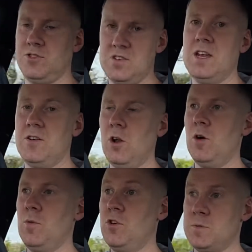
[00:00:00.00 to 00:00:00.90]
just hear it a
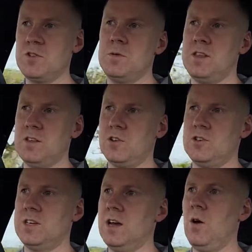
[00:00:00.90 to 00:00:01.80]
lot more, especially with
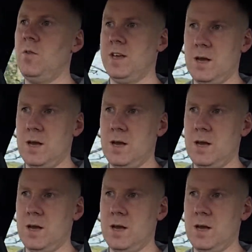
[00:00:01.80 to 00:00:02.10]
induction kit on.